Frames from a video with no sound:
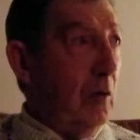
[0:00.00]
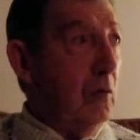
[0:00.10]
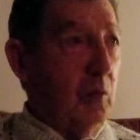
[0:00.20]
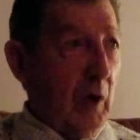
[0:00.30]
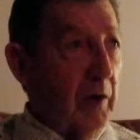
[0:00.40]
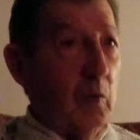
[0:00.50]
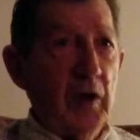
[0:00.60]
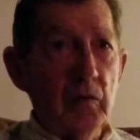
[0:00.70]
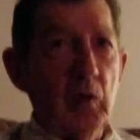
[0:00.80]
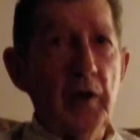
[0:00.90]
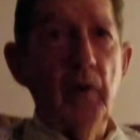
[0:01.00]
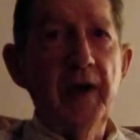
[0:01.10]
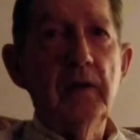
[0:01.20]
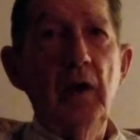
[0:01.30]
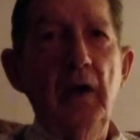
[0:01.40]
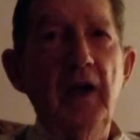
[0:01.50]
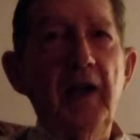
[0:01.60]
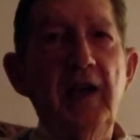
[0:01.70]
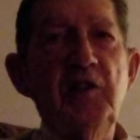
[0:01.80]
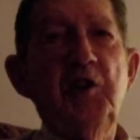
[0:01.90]
What do I,"
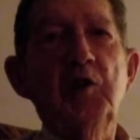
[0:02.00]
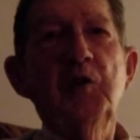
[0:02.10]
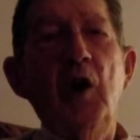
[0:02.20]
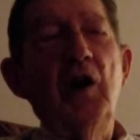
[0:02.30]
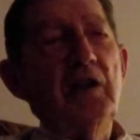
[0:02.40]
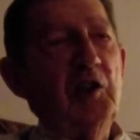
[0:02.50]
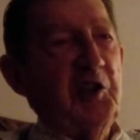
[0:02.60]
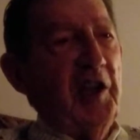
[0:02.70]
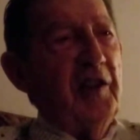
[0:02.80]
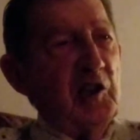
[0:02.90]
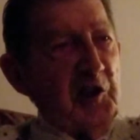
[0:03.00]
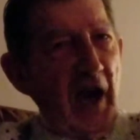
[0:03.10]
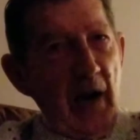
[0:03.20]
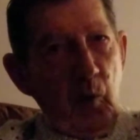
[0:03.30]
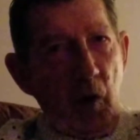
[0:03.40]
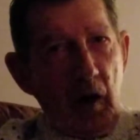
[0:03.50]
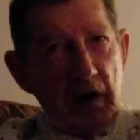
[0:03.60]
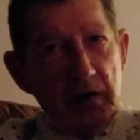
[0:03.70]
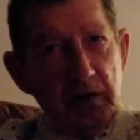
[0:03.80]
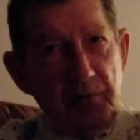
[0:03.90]
he says, "You see this guy
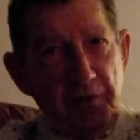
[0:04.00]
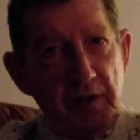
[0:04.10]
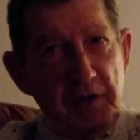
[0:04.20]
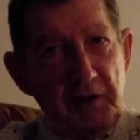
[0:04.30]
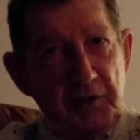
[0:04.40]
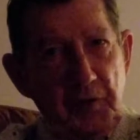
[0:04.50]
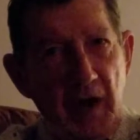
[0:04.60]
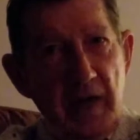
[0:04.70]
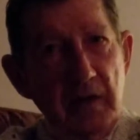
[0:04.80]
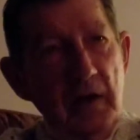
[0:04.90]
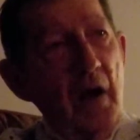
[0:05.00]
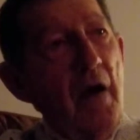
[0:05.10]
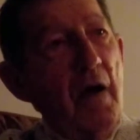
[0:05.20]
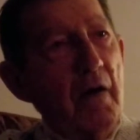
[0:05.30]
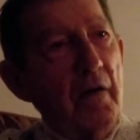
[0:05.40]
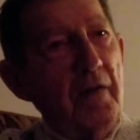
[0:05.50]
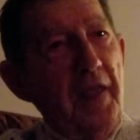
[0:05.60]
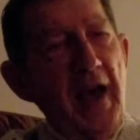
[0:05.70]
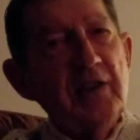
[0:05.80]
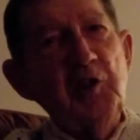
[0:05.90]
walking in front of the train?
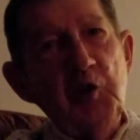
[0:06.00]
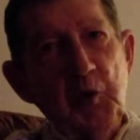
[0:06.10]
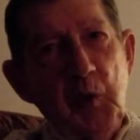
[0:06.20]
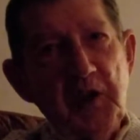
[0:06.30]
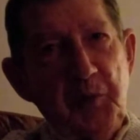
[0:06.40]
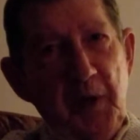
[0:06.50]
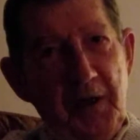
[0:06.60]
That's a switchman.